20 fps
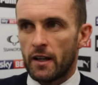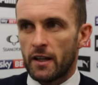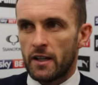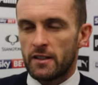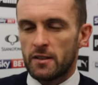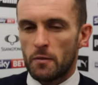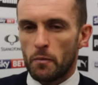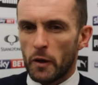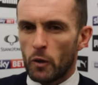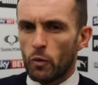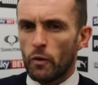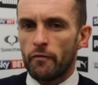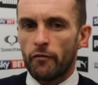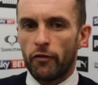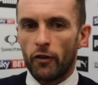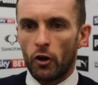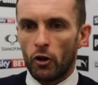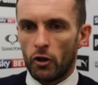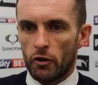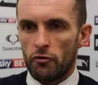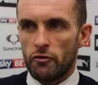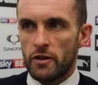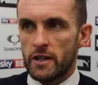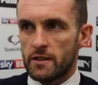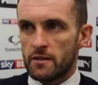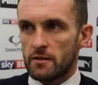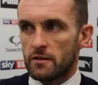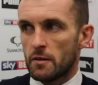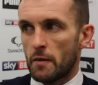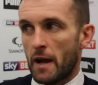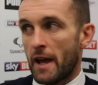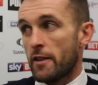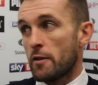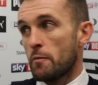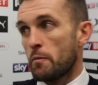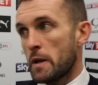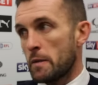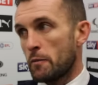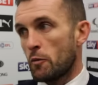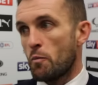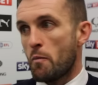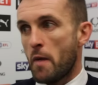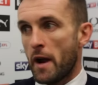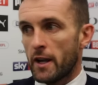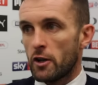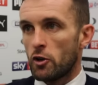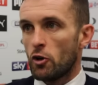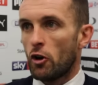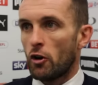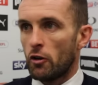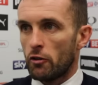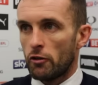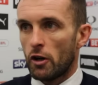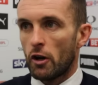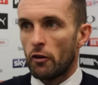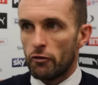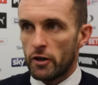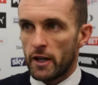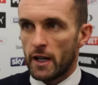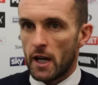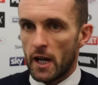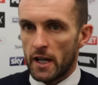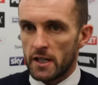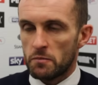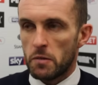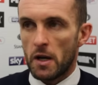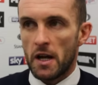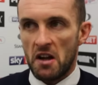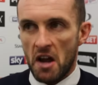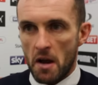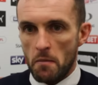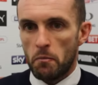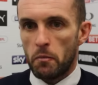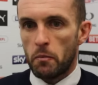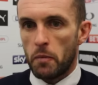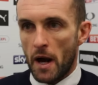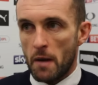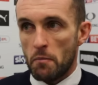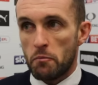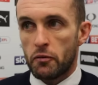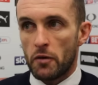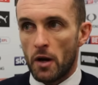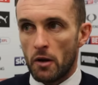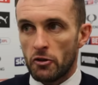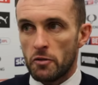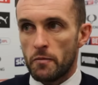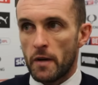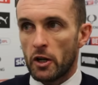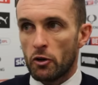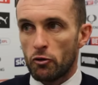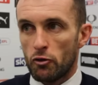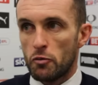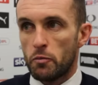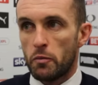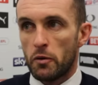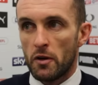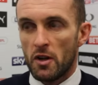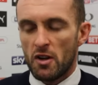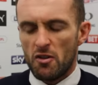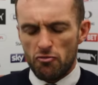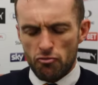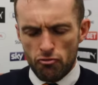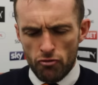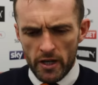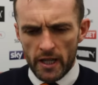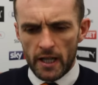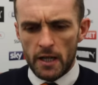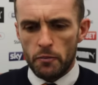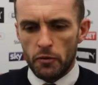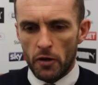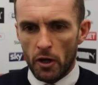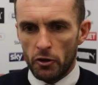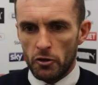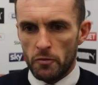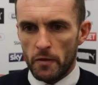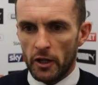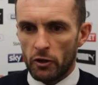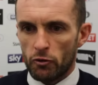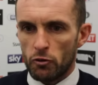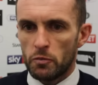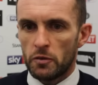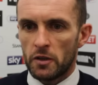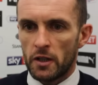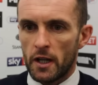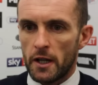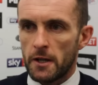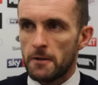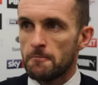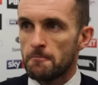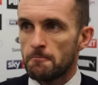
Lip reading: And it's a big win for a lot of reasons that other people might not realise. But I'm proud of my group, really proud of my group today.